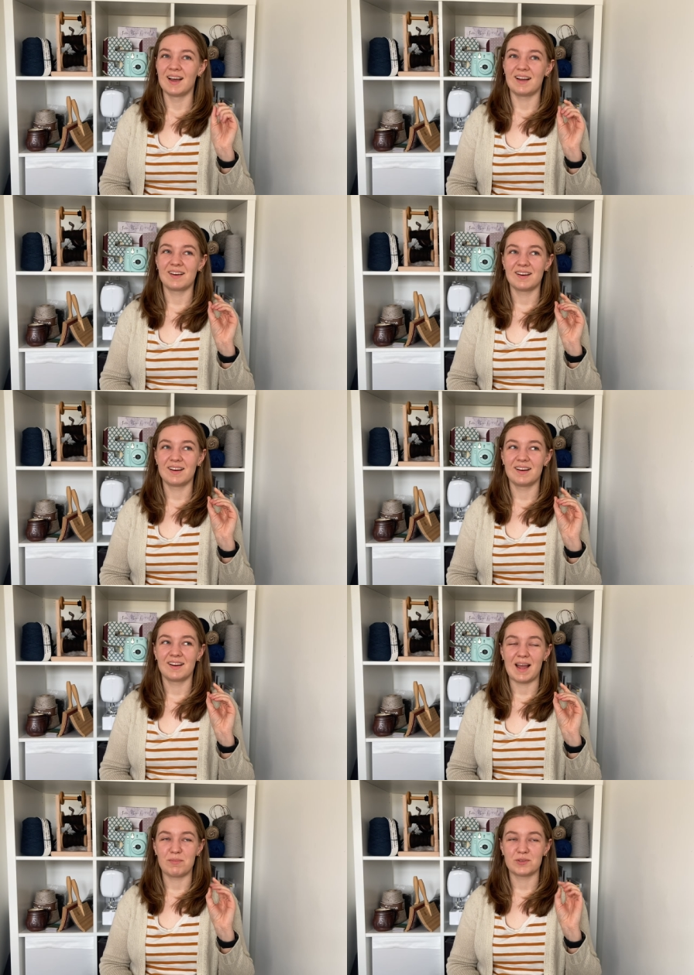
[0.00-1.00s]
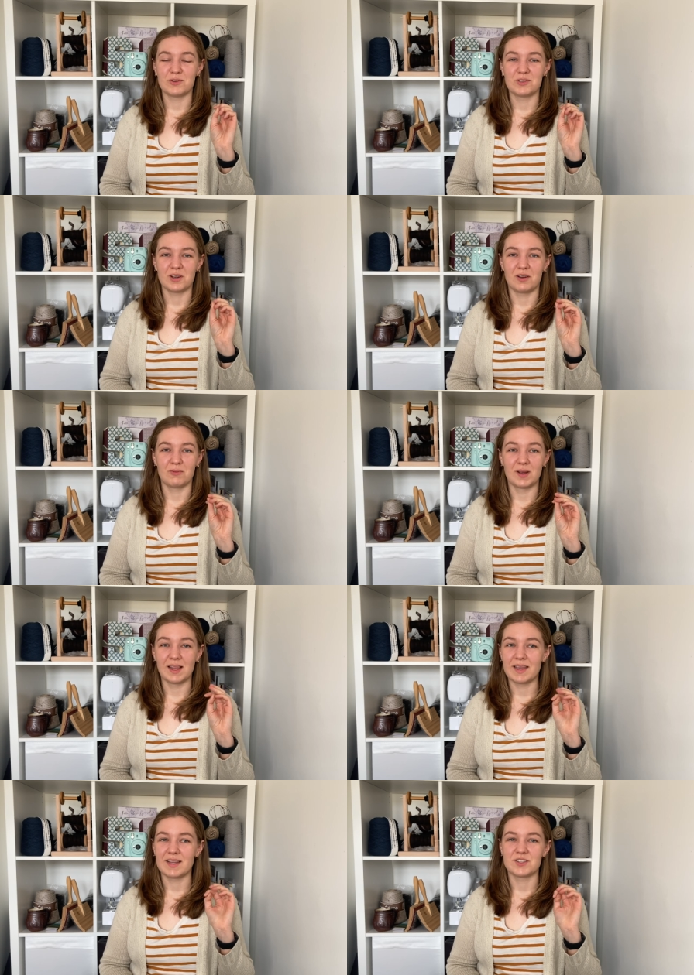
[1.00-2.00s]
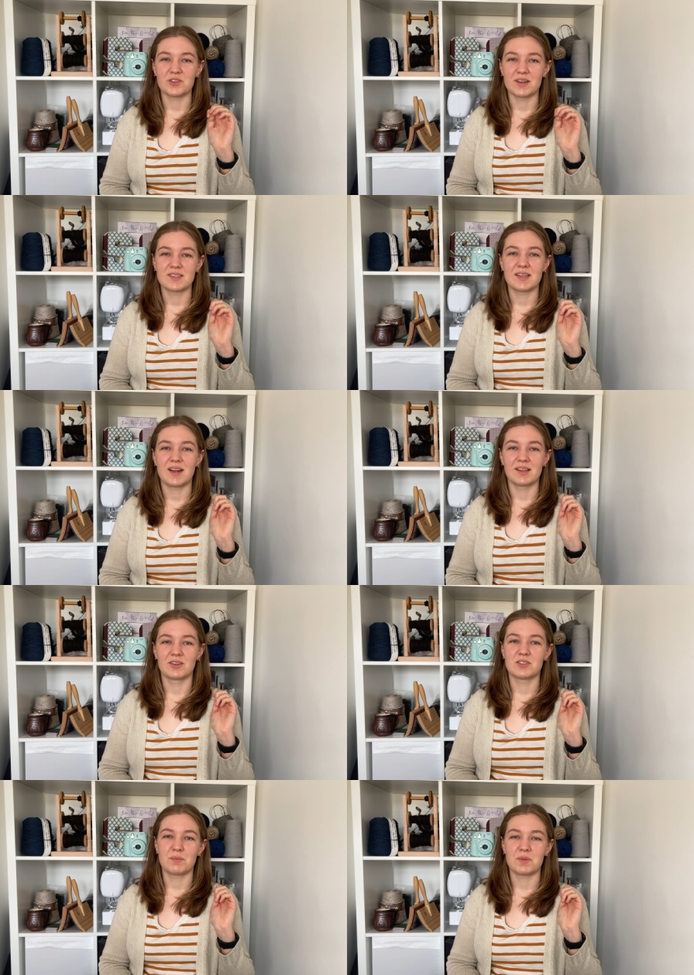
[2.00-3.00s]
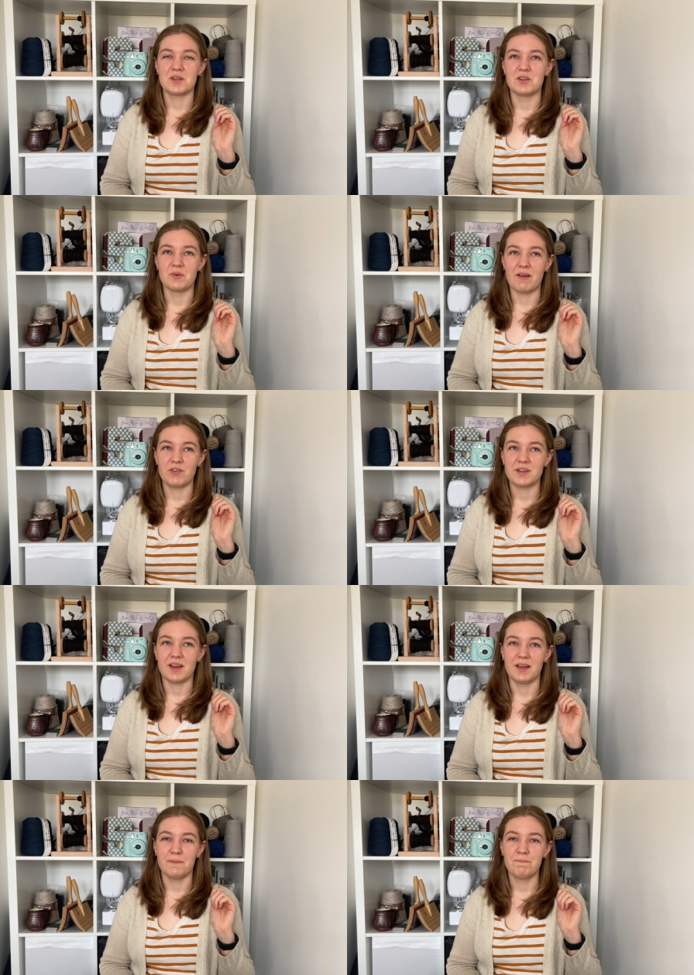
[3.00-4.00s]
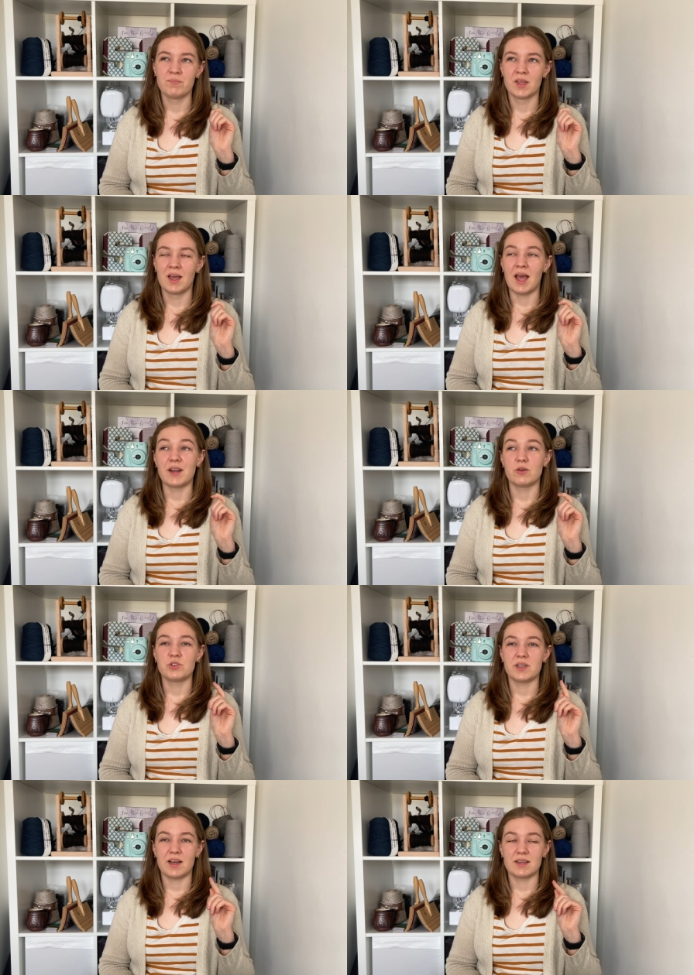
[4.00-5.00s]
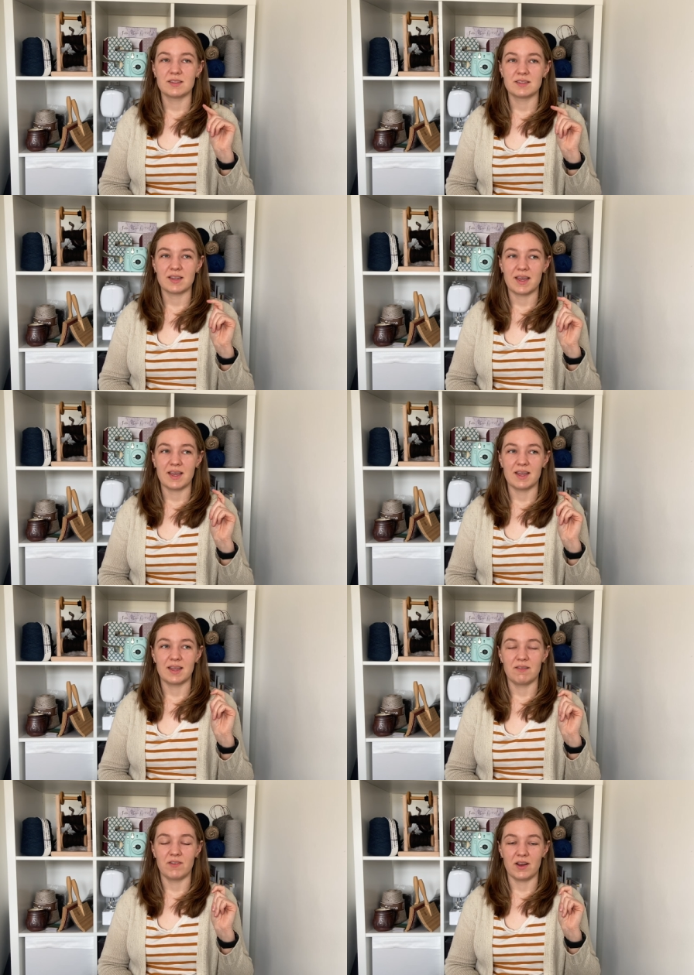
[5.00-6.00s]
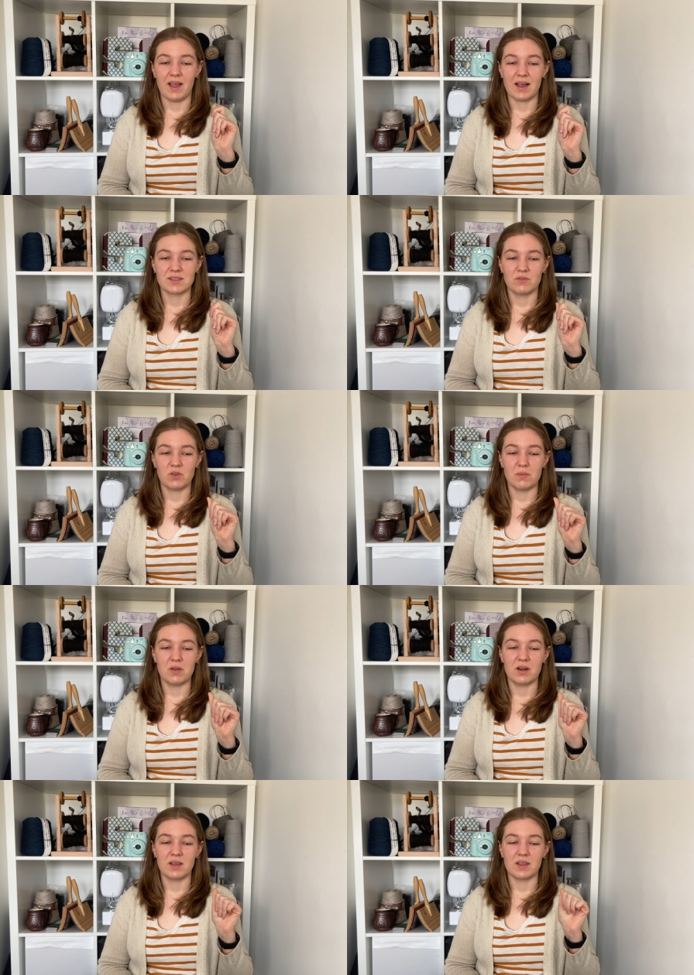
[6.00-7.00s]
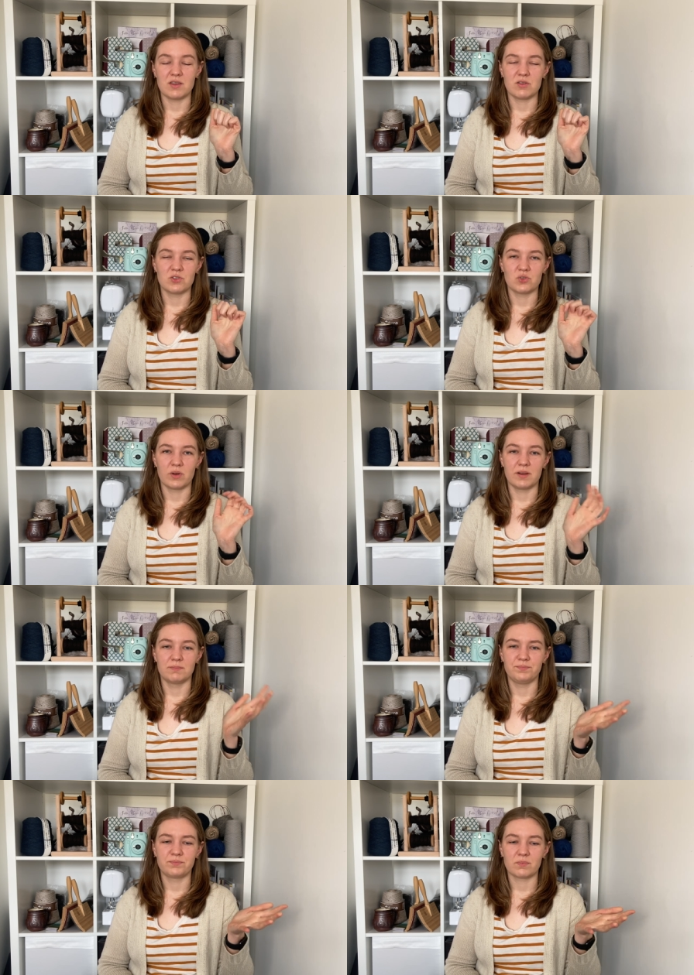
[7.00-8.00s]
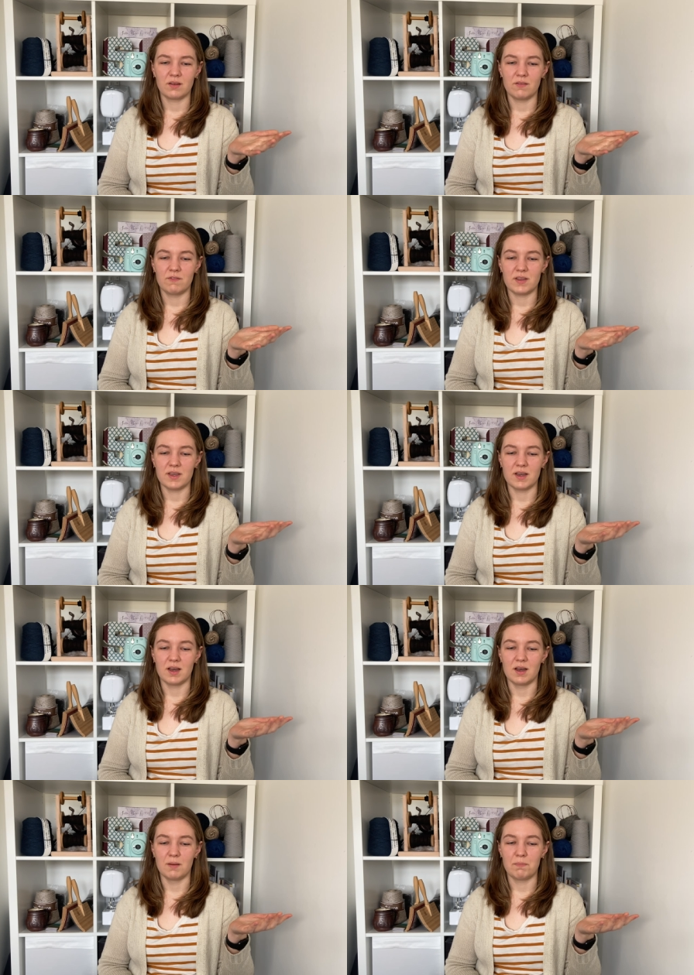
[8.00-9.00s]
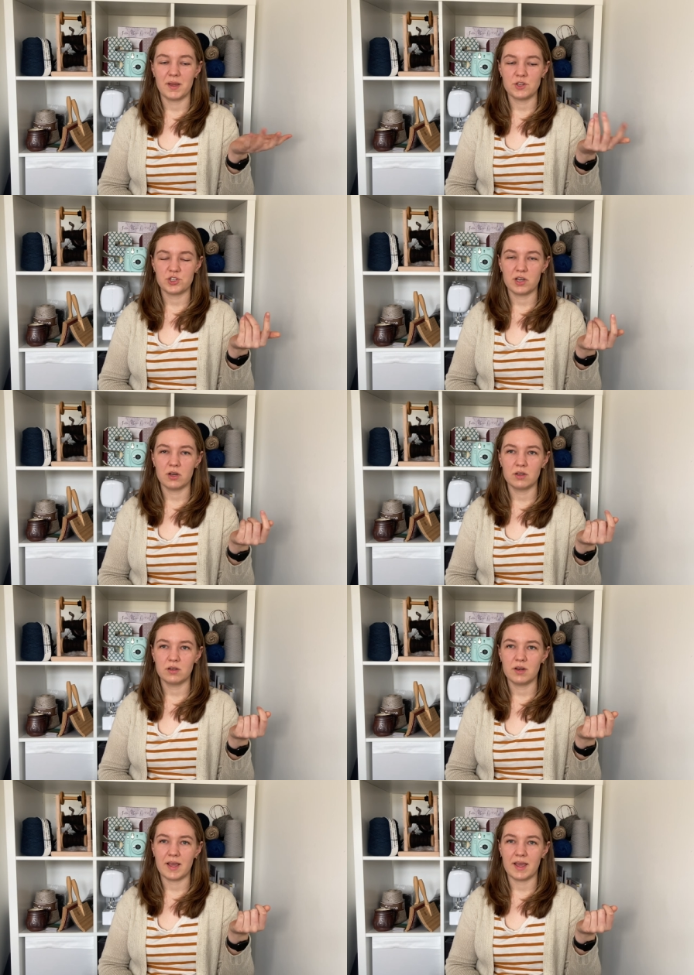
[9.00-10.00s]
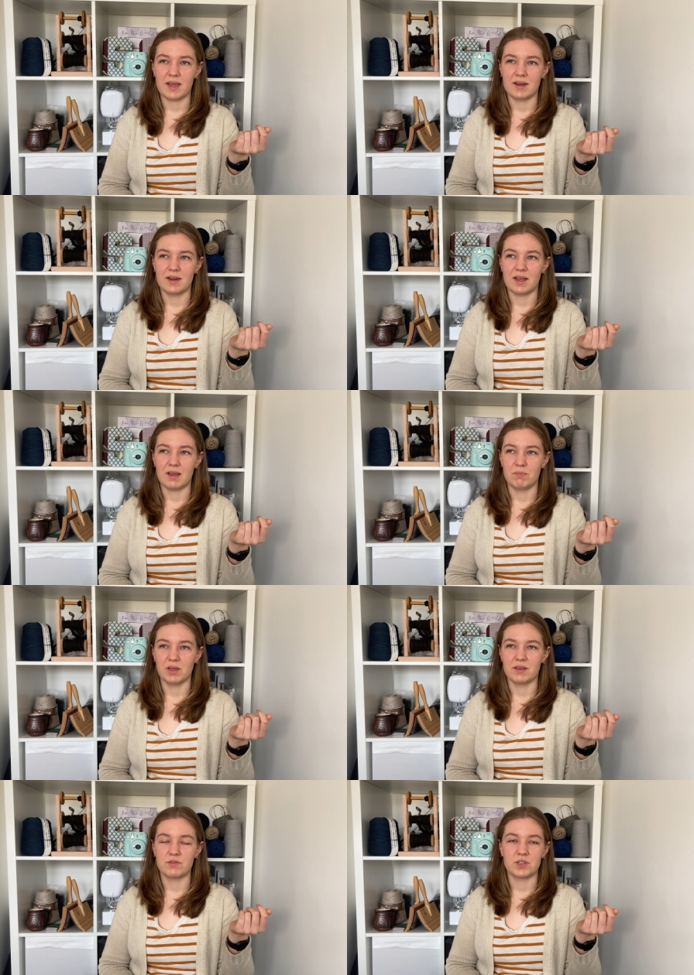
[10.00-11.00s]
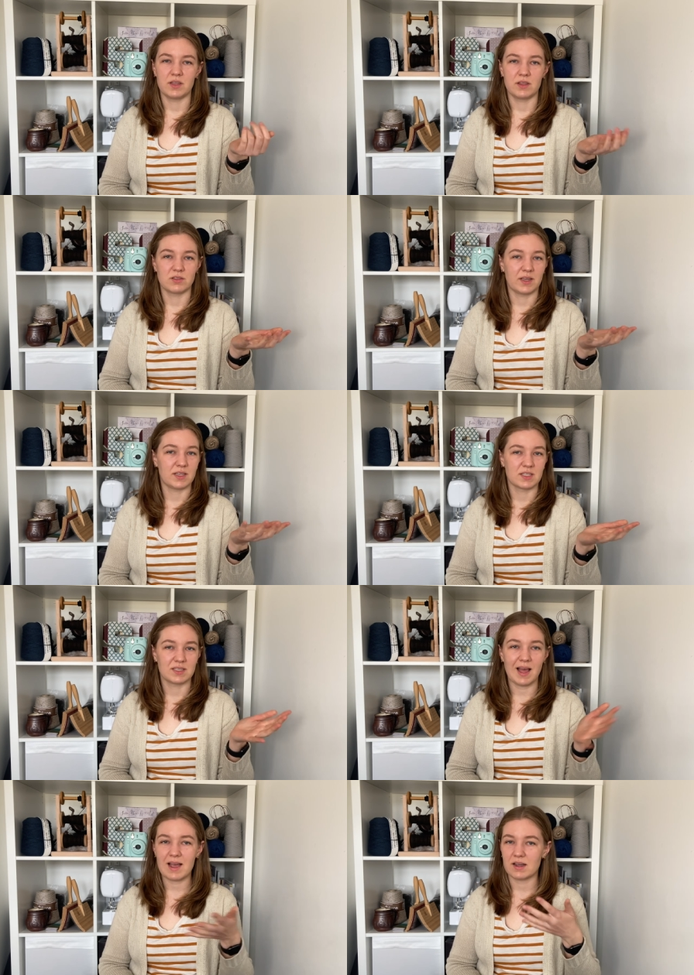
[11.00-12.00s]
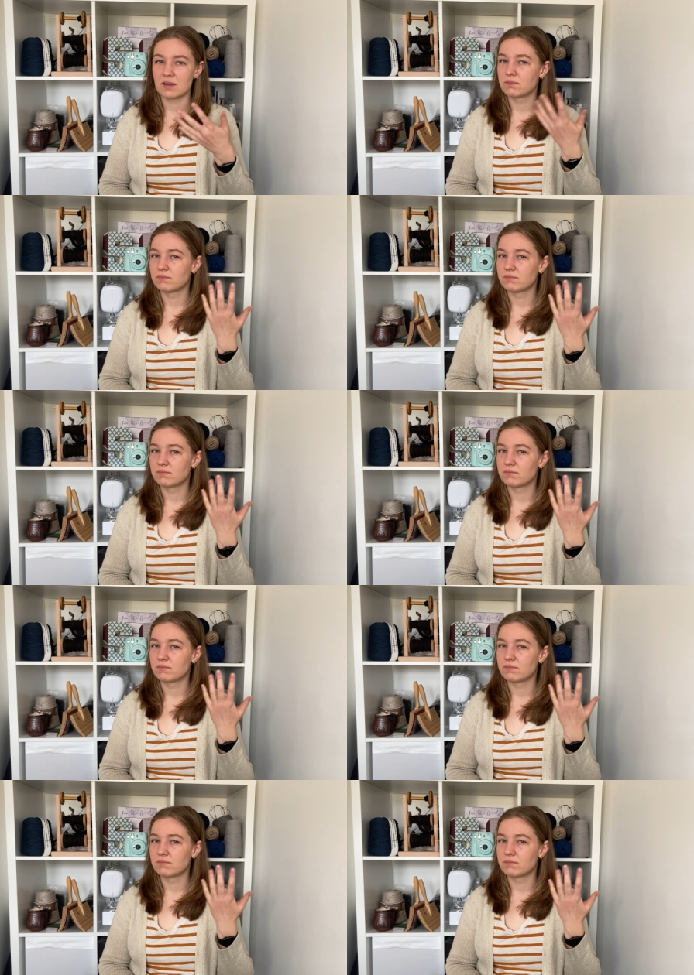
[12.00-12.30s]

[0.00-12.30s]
Her episodes are really interesting. I learn something new every time. I know she has a very active community that you can join via Patreon, and I believe there's like a Slack